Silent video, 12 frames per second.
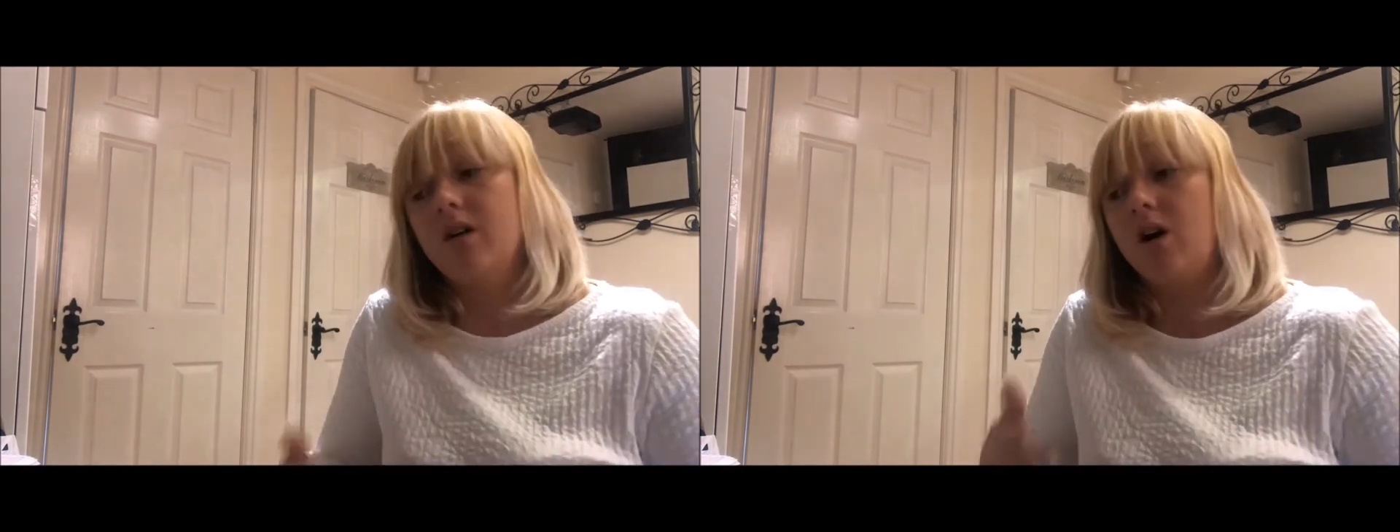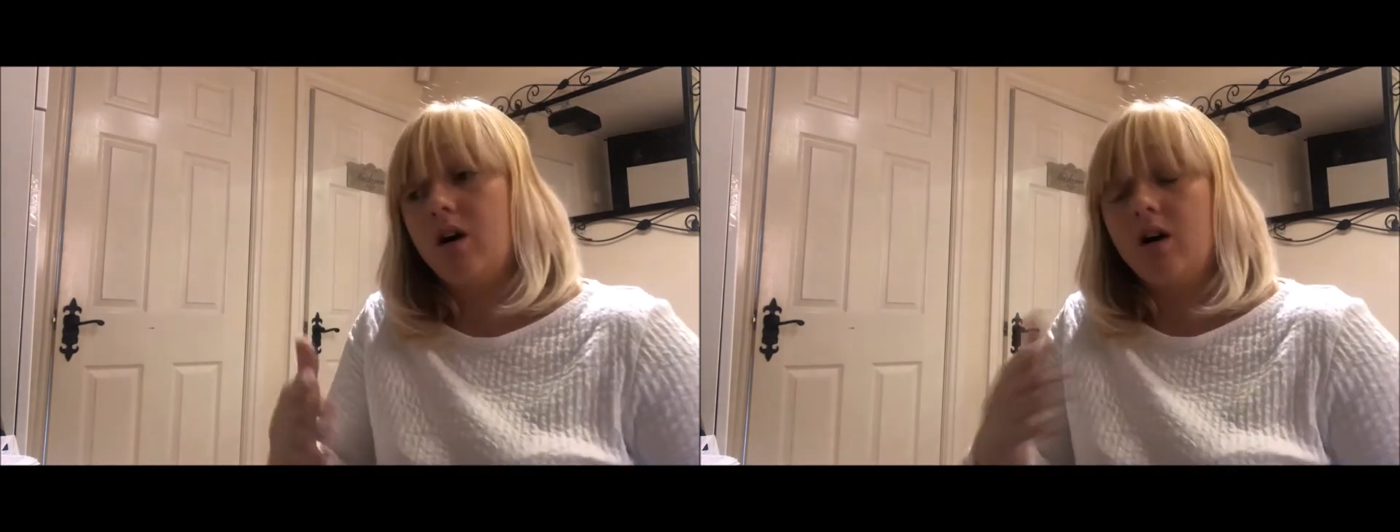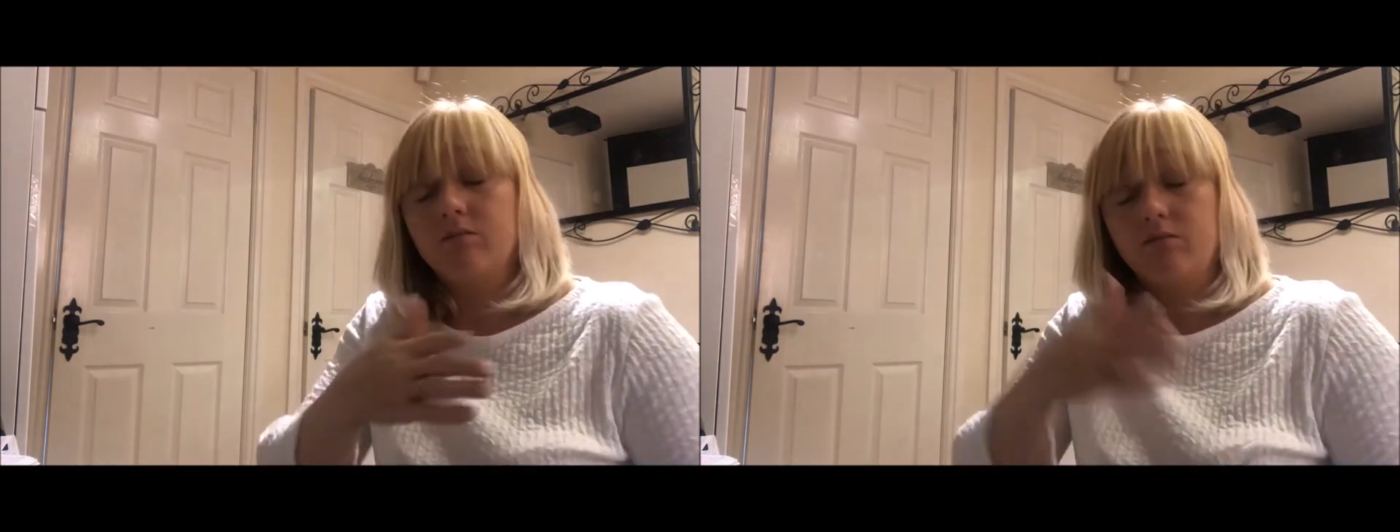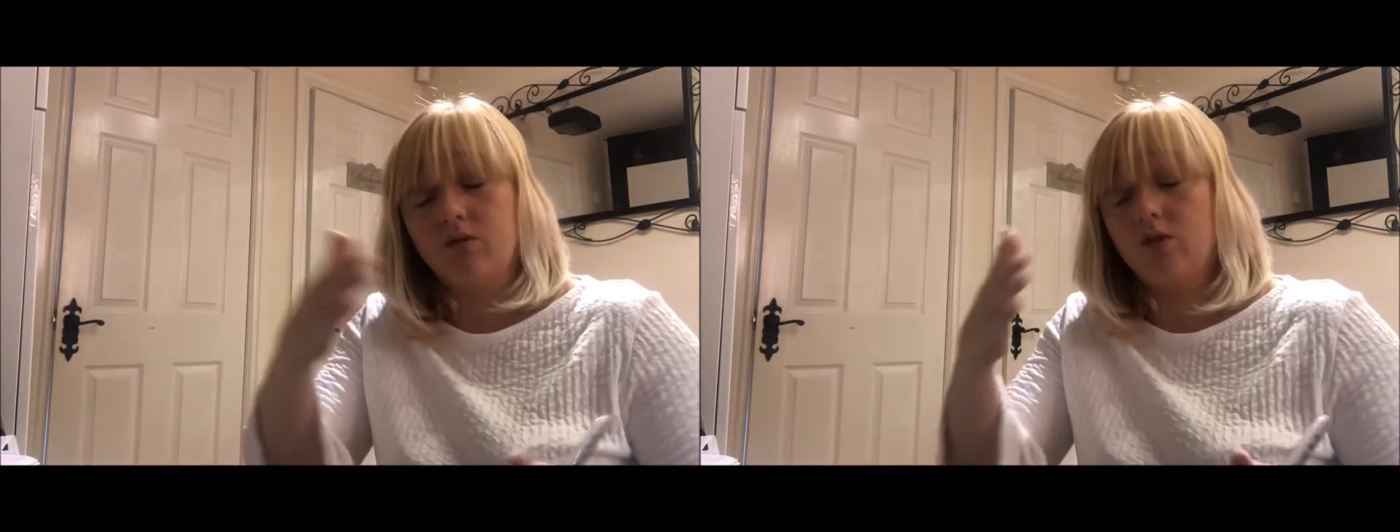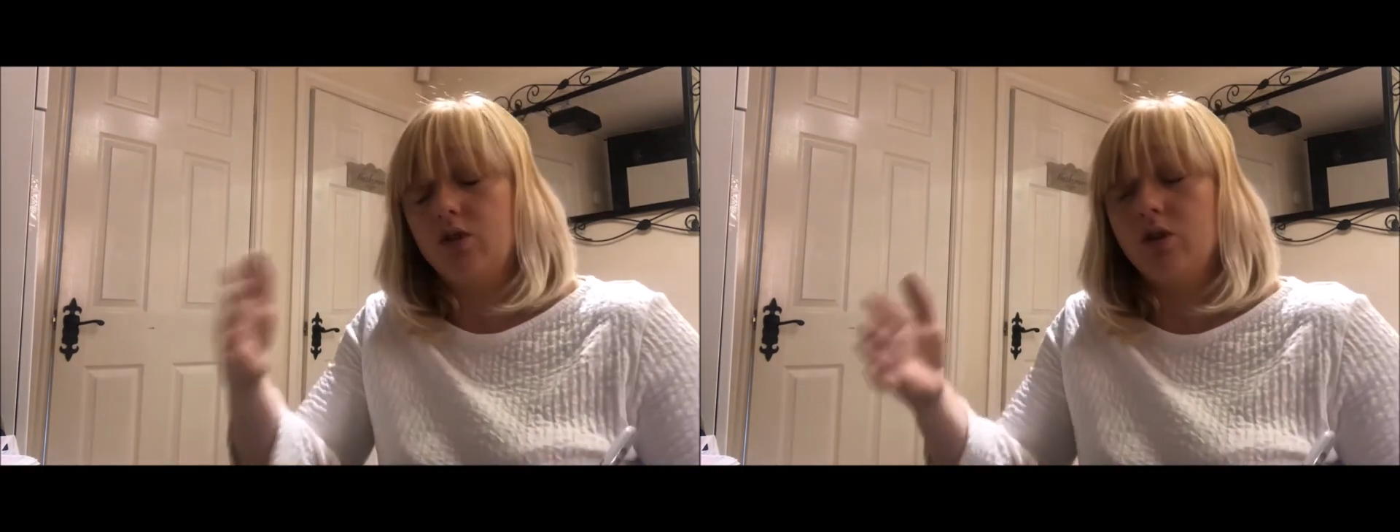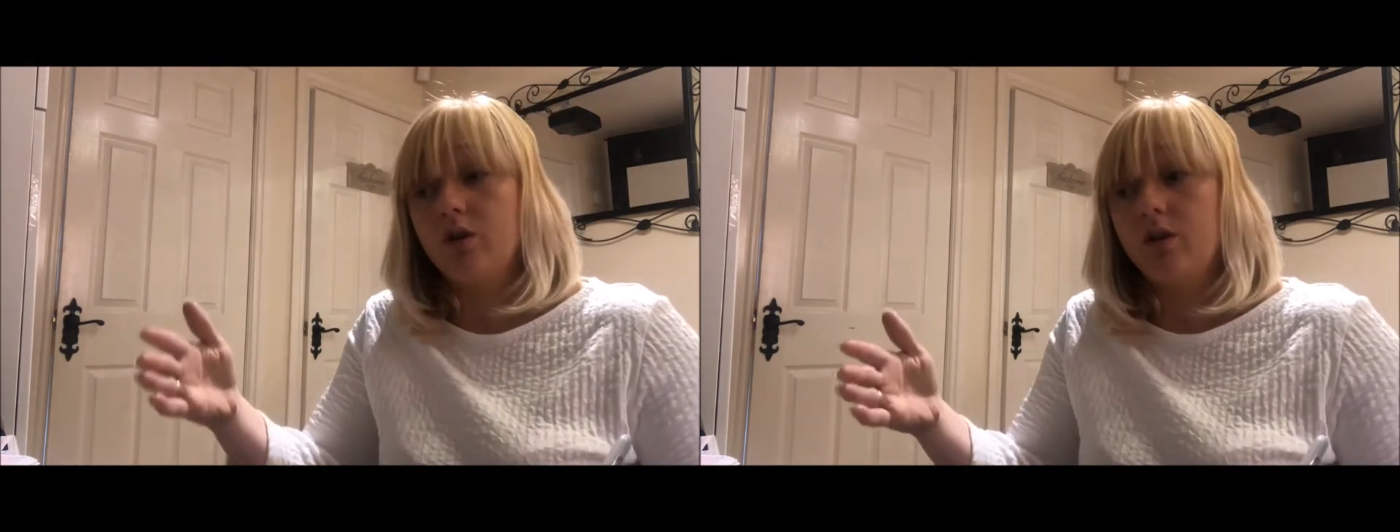or
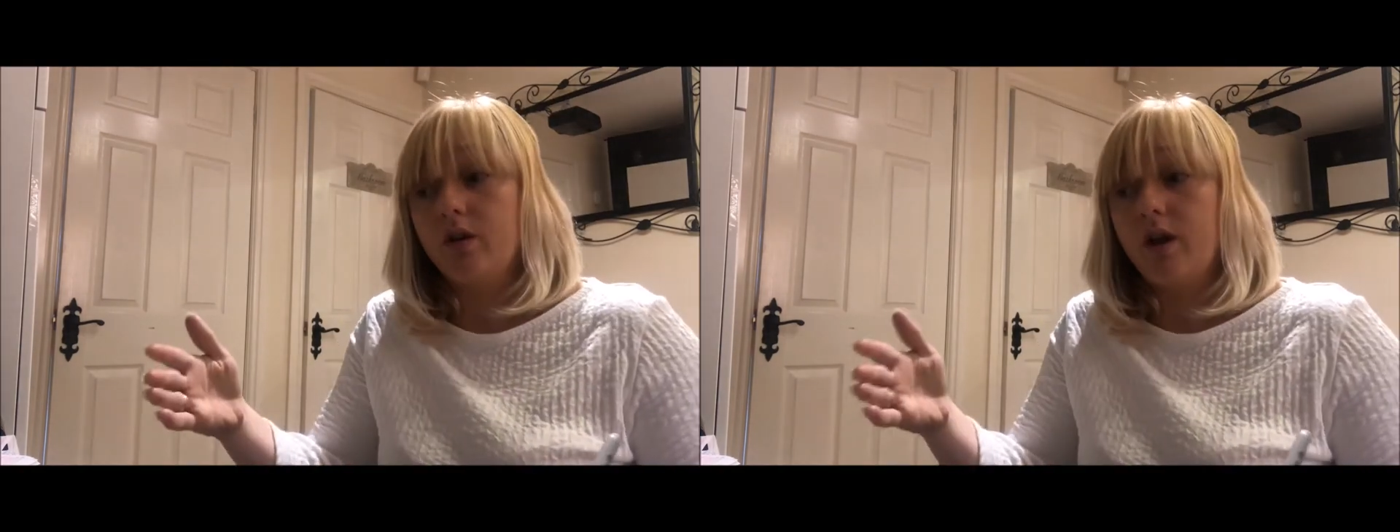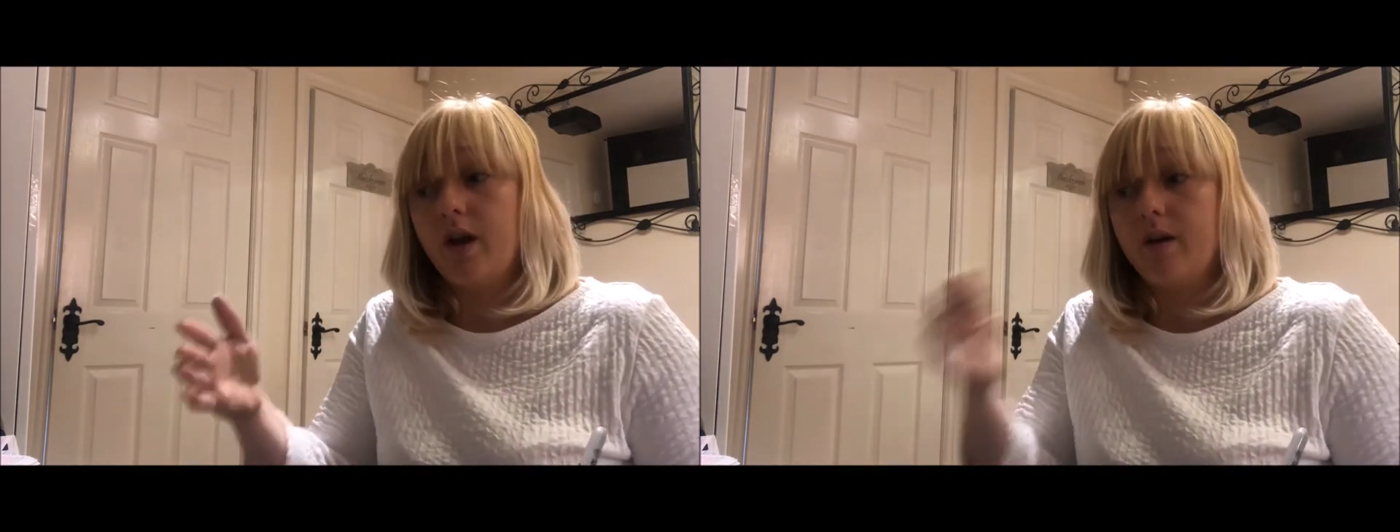the